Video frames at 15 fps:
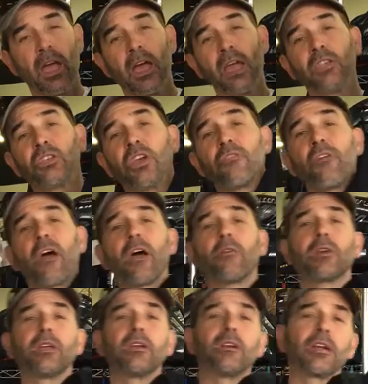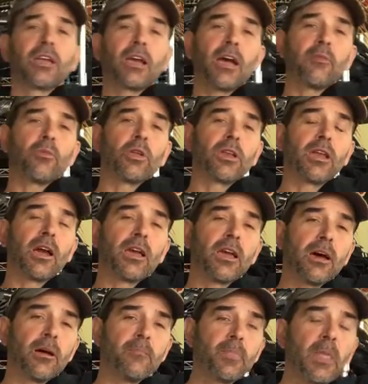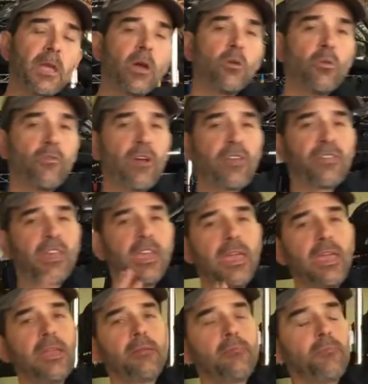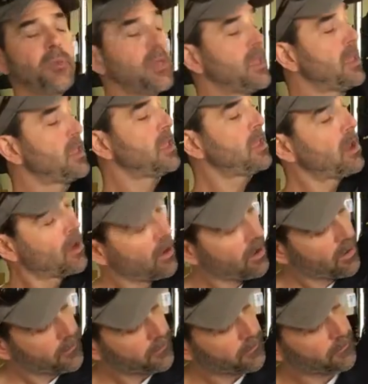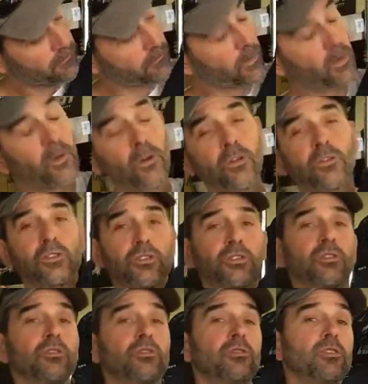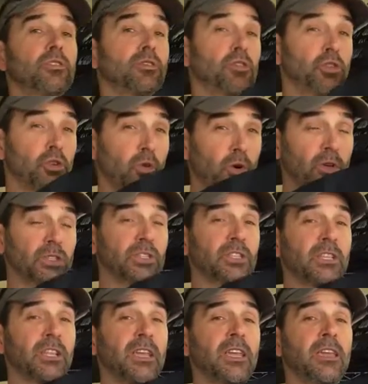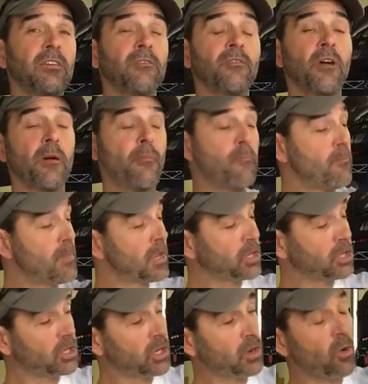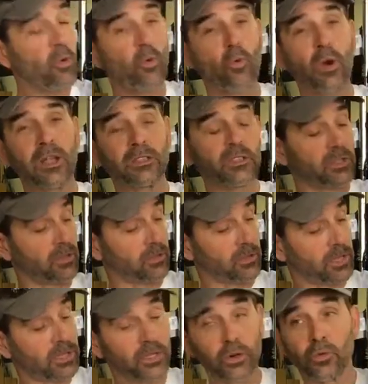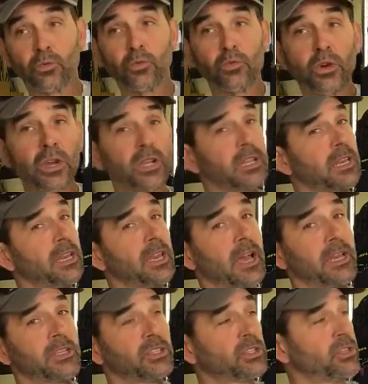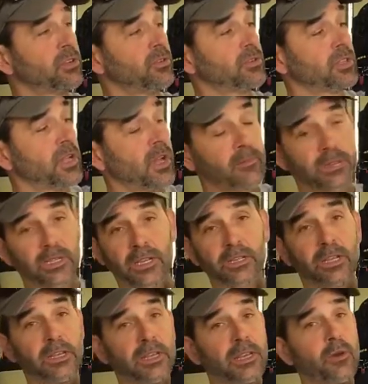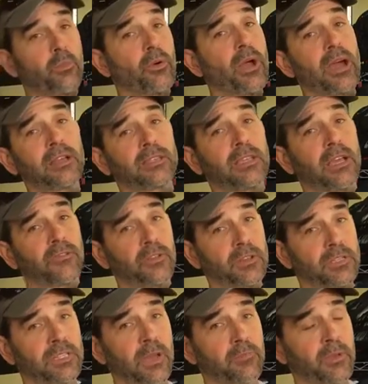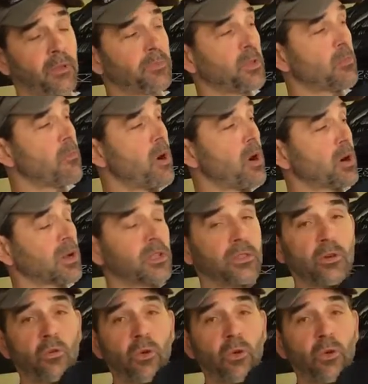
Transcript: Hey, Jeff Howard here at kiteboarding.com. We've got the NP full suit, short sleeve mission wetsuit. These are really nice suits. I'm telling you, Neil Pryde has definitely stepped up their mark in their